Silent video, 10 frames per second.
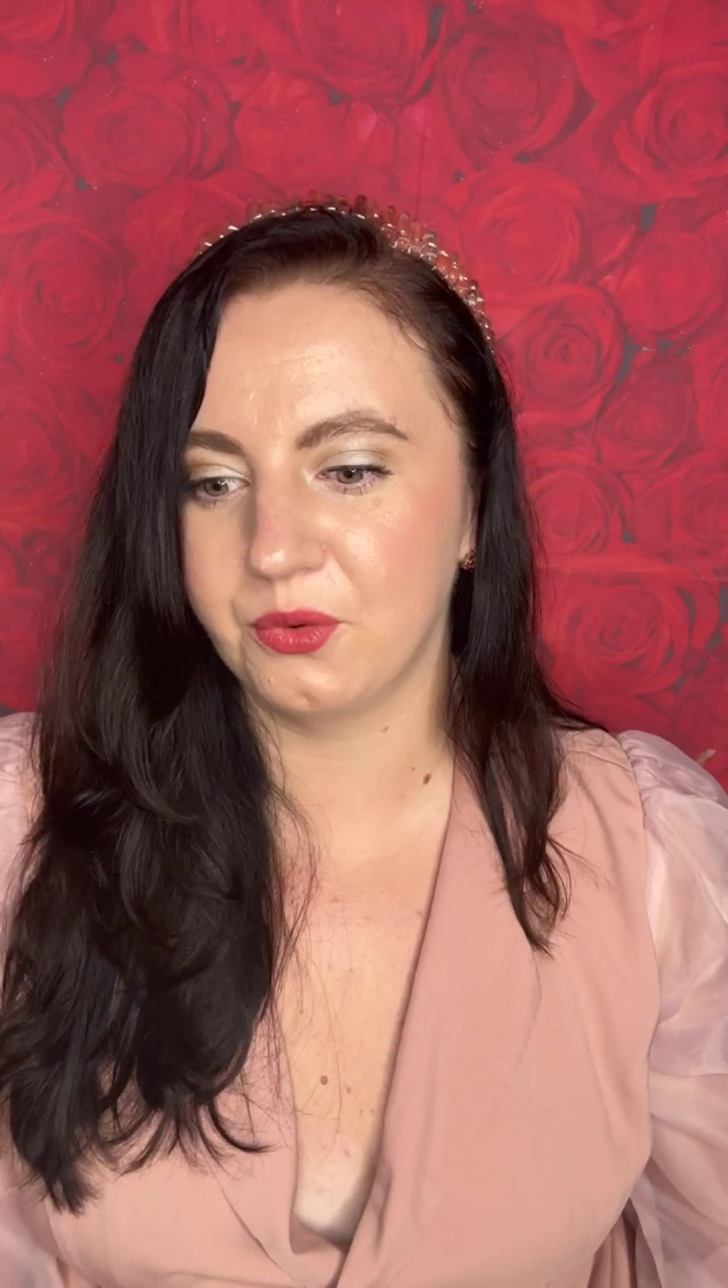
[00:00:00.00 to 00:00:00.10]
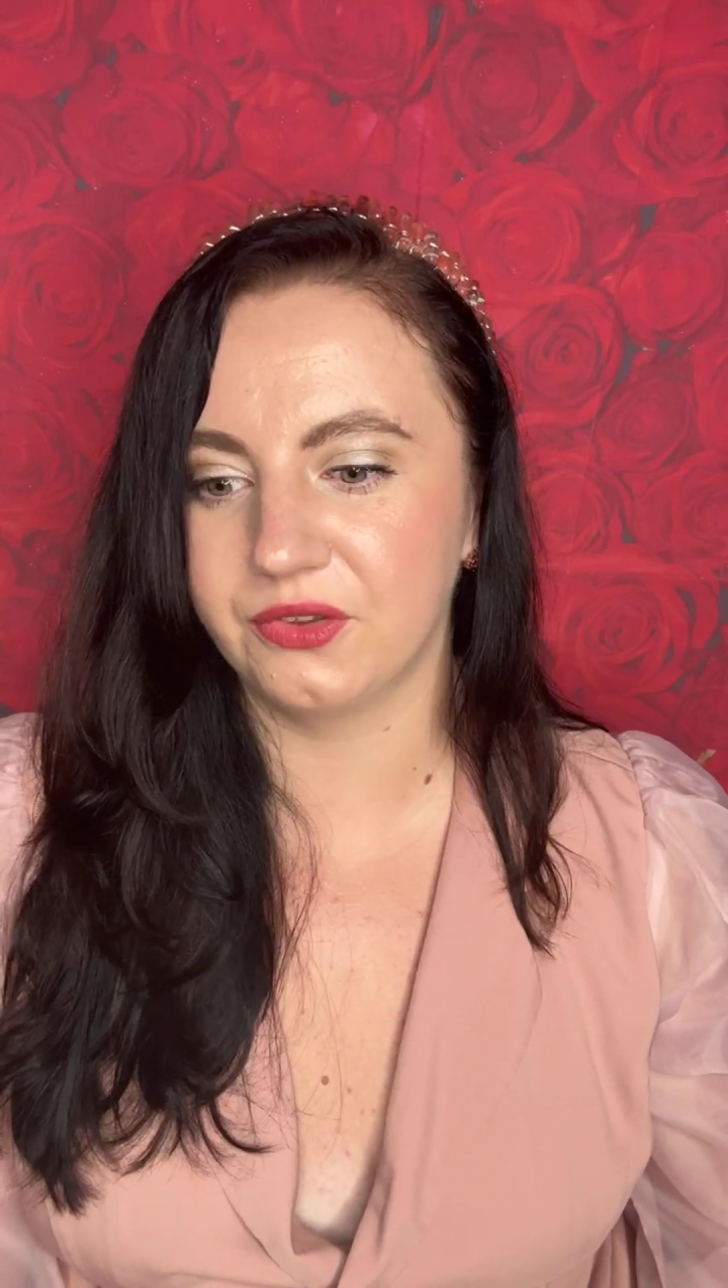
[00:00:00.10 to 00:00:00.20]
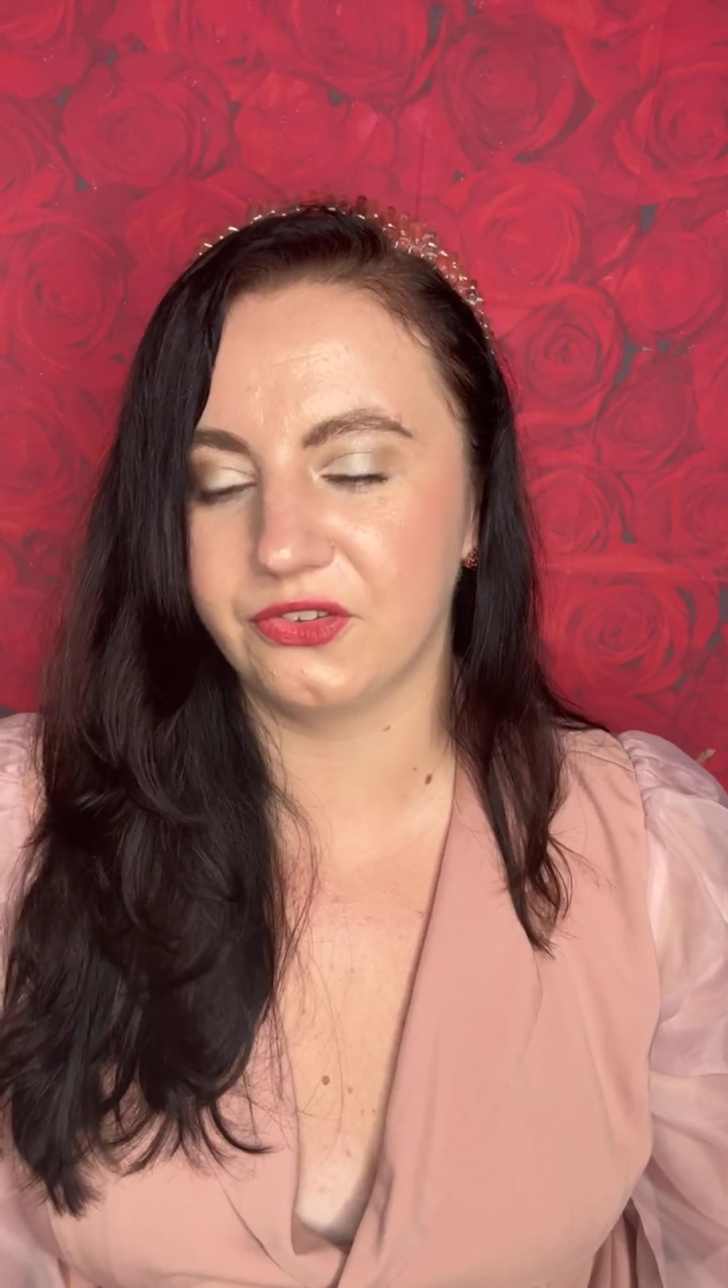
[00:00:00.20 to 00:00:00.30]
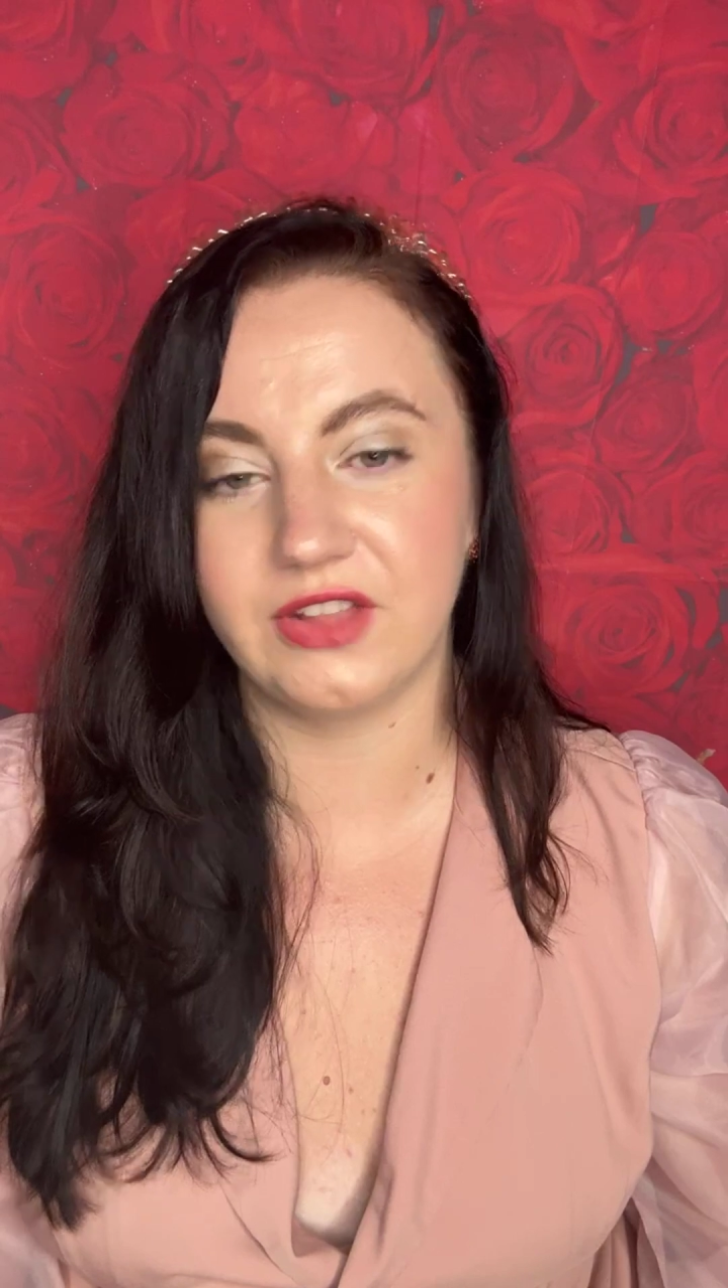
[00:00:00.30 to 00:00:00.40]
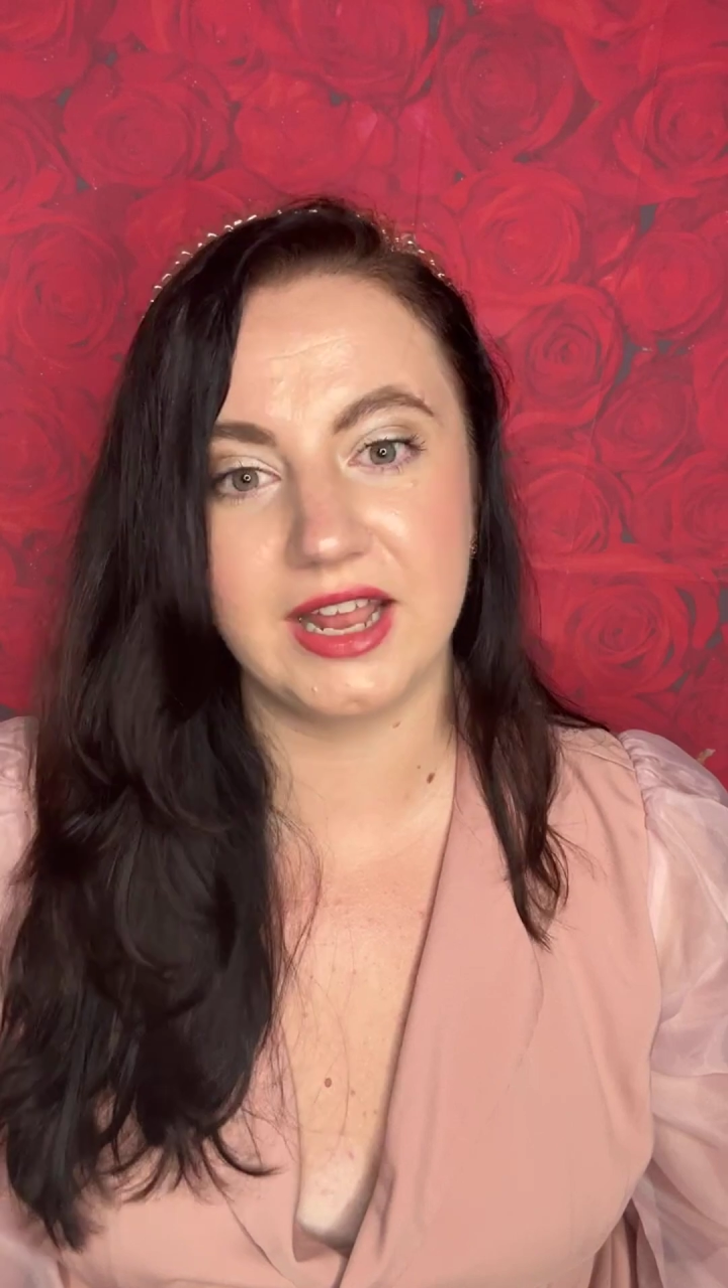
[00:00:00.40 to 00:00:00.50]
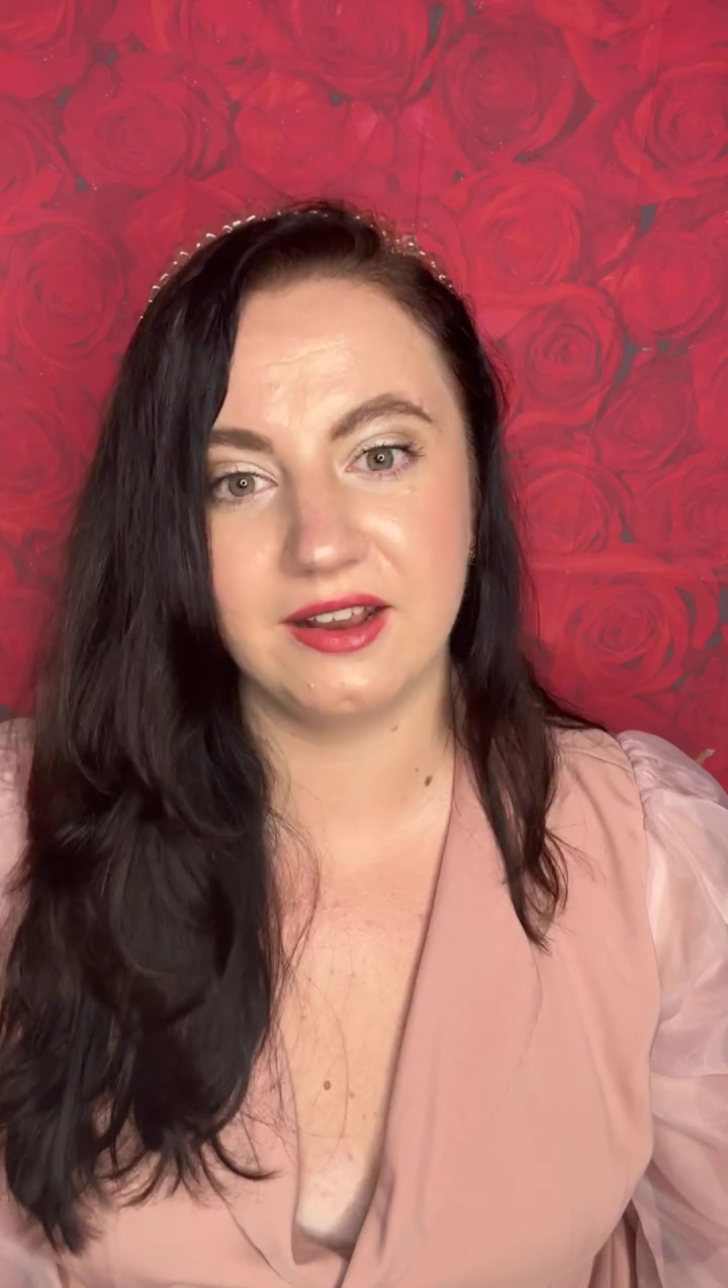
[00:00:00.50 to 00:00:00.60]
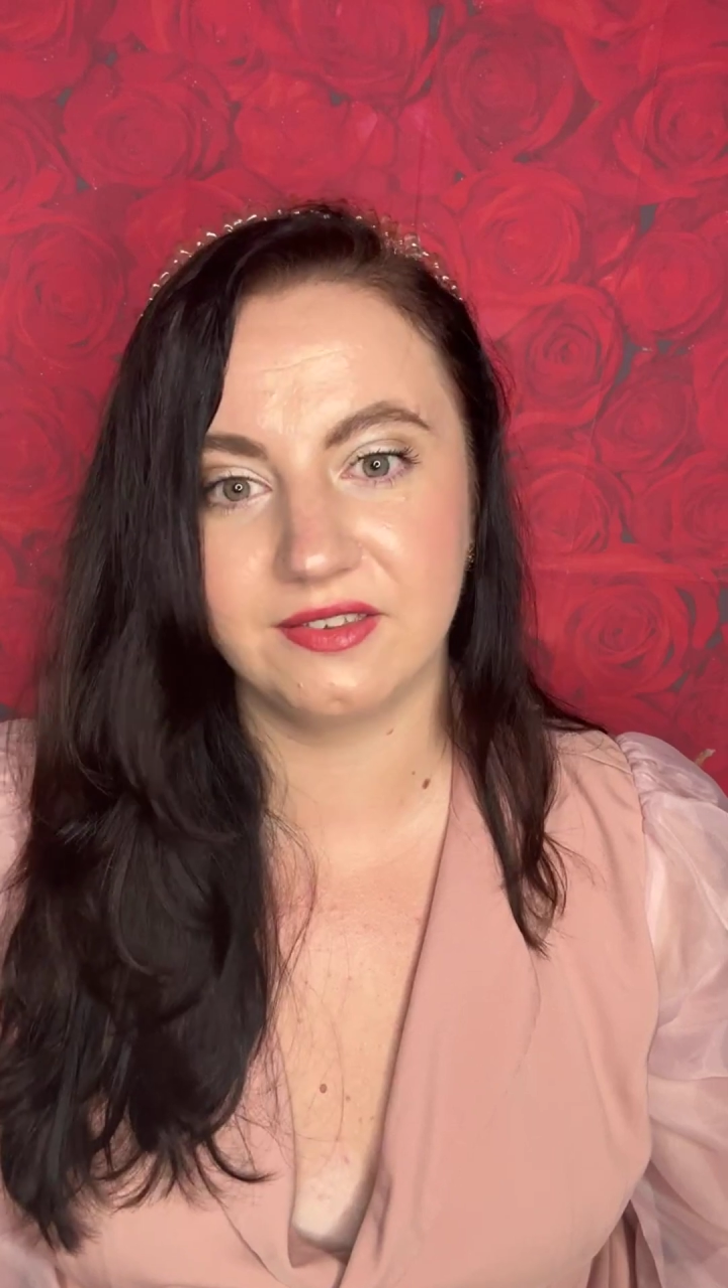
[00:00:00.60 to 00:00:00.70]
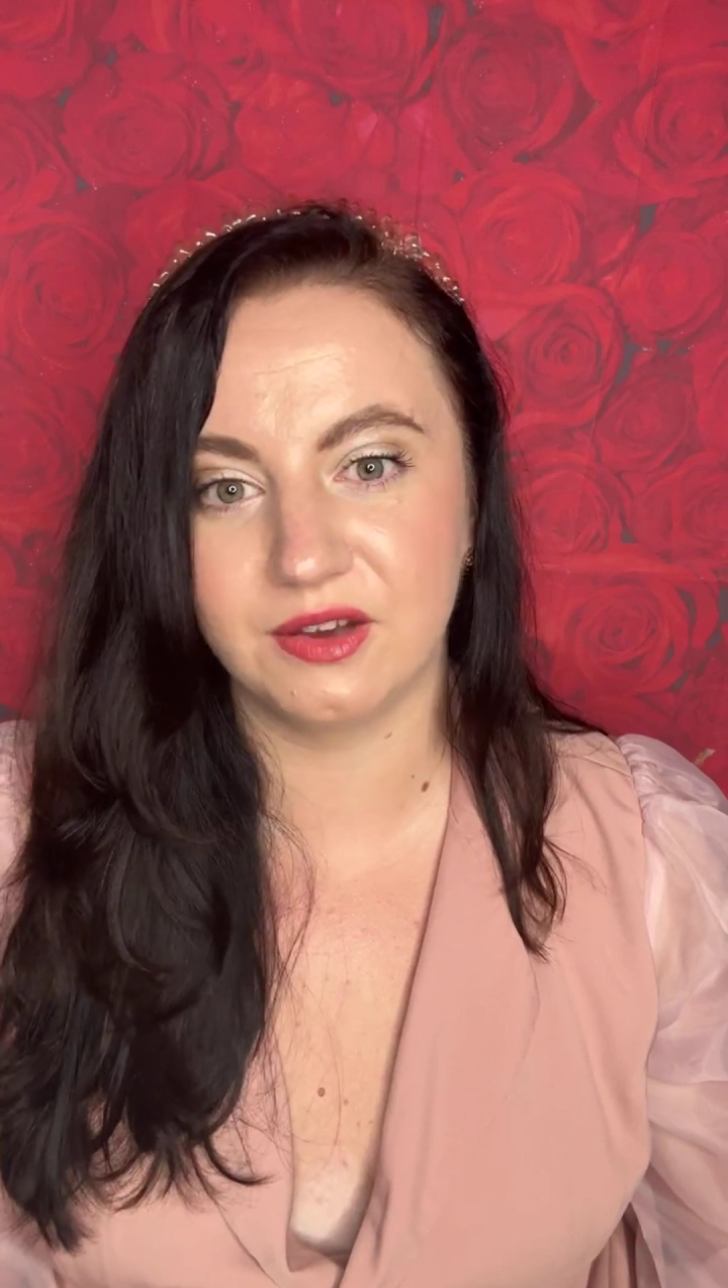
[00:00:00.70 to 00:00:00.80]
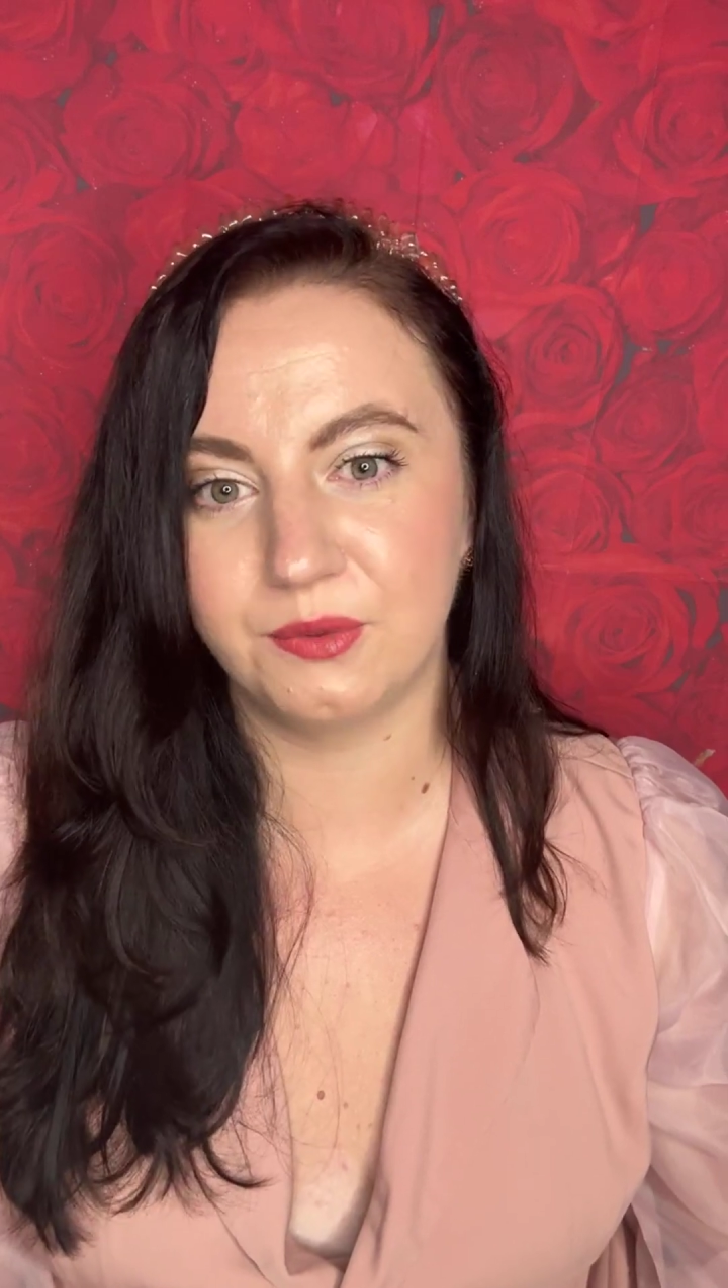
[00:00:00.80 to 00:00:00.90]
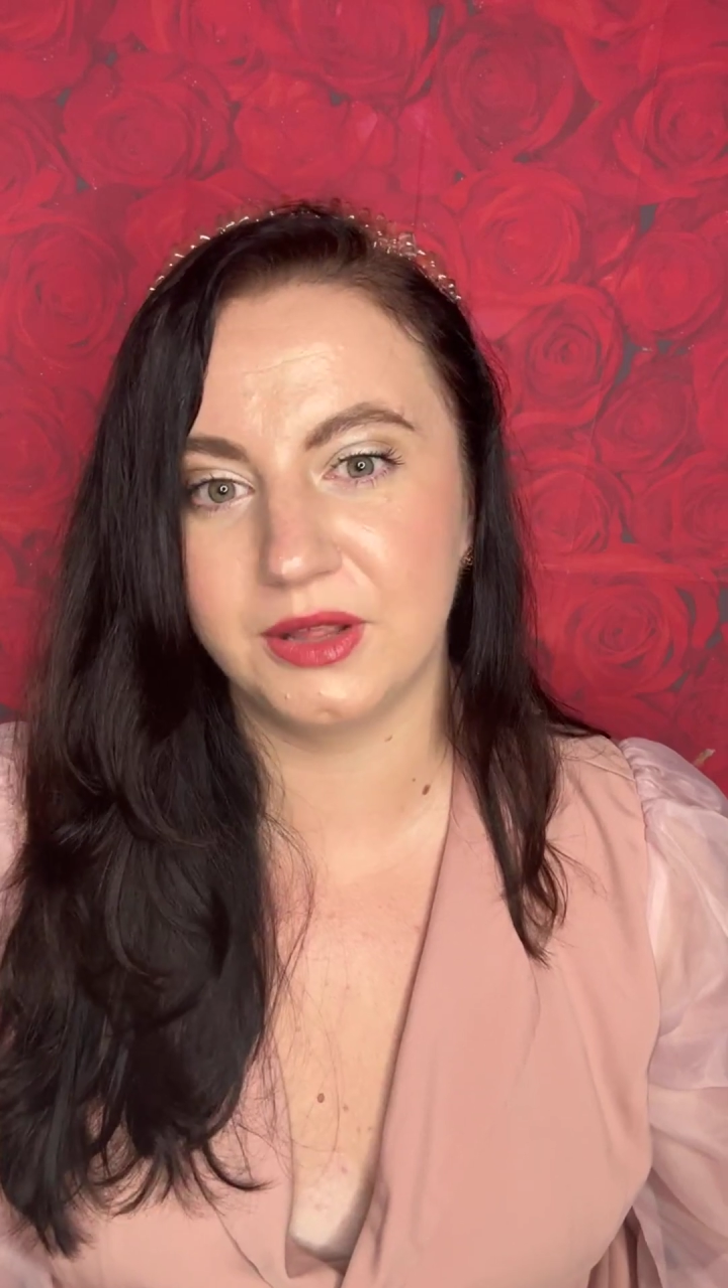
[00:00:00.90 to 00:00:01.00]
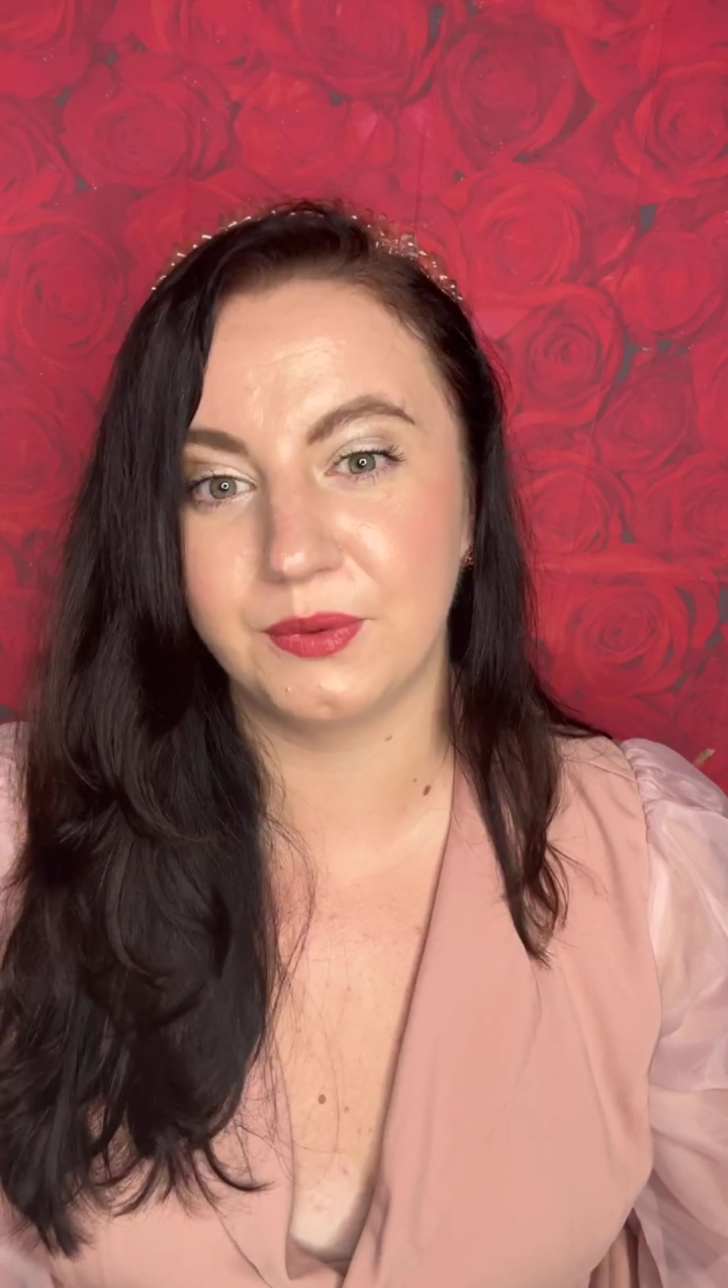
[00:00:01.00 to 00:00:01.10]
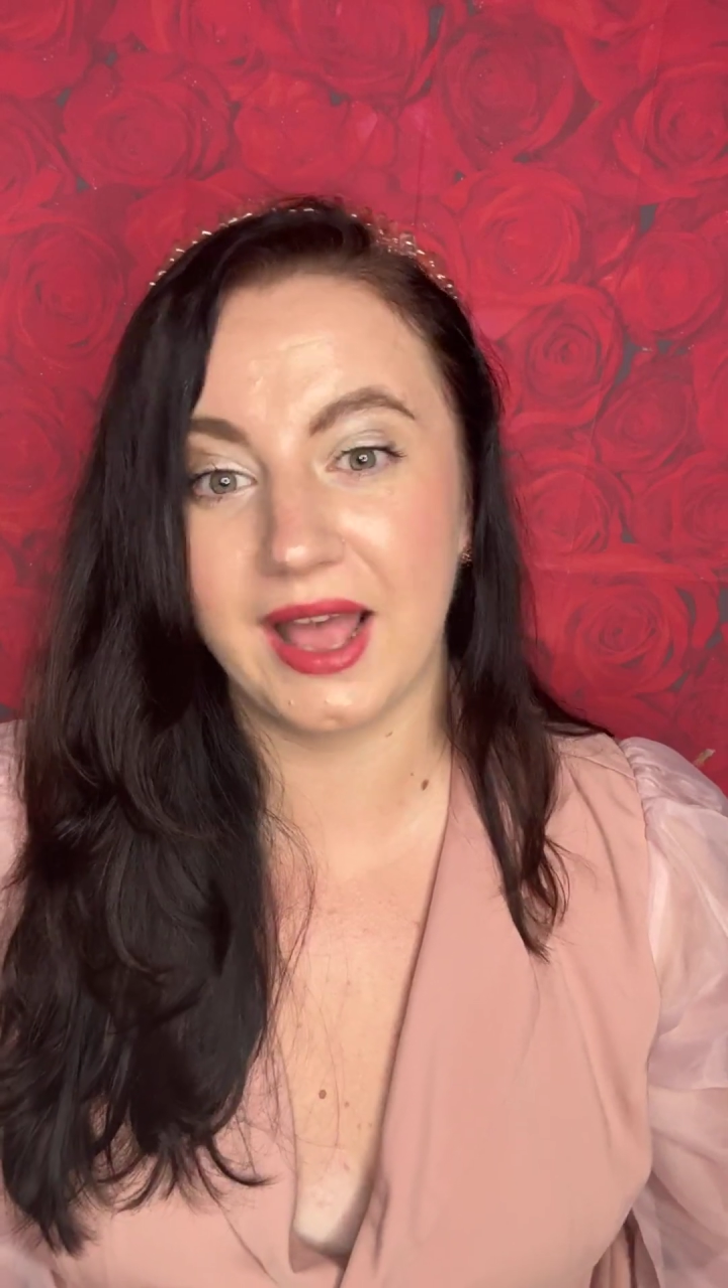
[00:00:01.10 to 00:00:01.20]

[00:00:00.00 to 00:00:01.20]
was dating someone.